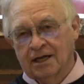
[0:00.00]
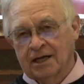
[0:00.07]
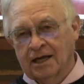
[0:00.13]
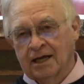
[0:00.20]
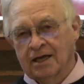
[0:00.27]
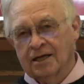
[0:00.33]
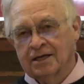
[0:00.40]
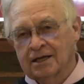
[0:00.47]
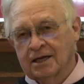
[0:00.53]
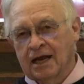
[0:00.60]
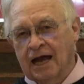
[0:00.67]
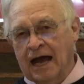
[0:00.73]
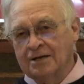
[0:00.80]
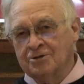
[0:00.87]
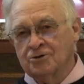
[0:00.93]
and
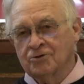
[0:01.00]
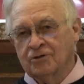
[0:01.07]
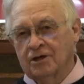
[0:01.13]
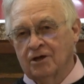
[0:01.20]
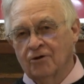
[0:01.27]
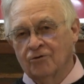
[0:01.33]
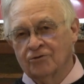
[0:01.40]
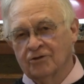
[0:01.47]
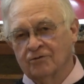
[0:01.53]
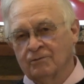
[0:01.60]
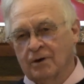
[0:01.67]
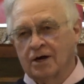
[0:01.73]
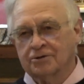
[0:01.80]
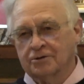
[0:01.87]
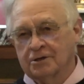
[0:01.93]
I took the oath of
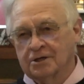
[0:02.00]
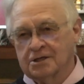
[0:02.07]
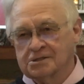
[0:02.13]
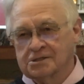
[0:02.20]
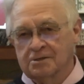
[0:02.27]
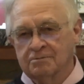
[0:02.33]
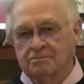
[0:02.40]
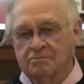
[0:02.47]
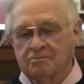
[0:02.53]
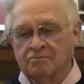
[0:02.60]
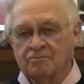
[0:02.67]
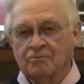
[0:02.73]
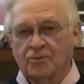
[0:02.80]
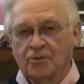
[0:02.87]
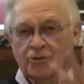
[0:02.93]
modernism
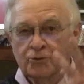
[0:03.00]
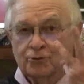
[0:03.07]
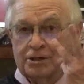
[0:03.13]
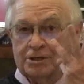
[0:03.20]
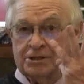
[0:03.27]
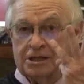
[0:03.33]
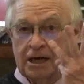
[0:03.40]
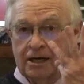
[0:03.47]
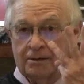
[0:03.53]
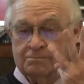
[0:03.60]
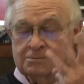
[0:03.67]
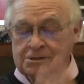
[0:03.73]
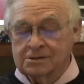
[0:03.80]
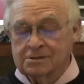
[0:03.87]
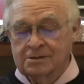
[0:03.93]
three
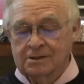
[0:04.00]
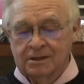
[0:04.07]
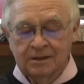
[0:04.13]
times.